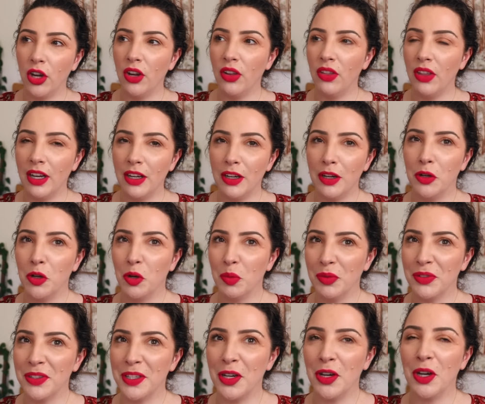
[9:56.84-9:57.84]
than a
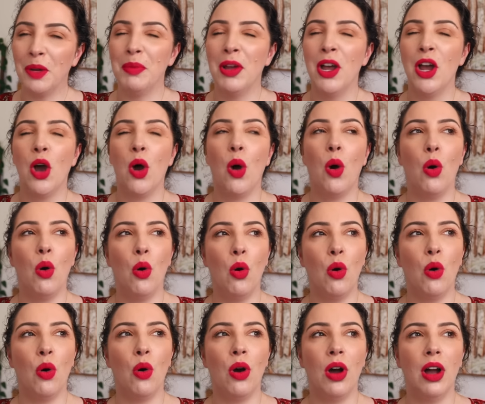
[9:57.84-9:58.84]
normal serum,
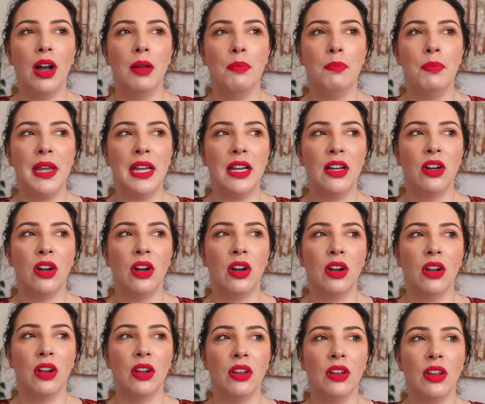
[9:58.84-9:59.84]
or
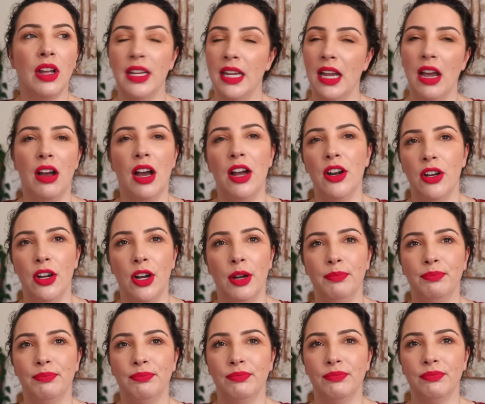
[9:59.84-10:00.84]
because, oh yeah, I don't know,
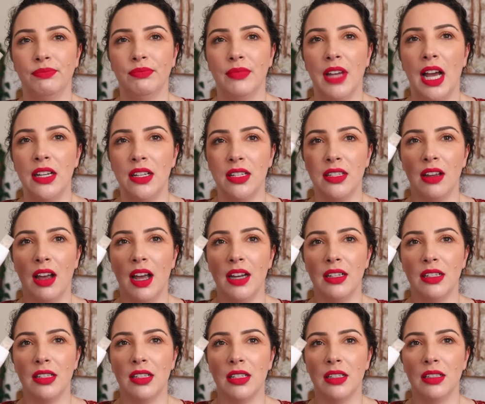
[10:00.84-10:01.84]

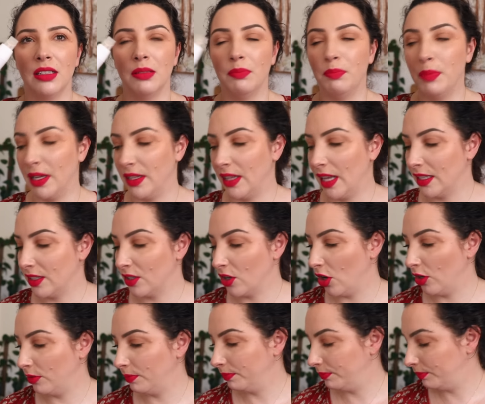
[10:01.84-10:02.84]
undecided, but that's gone.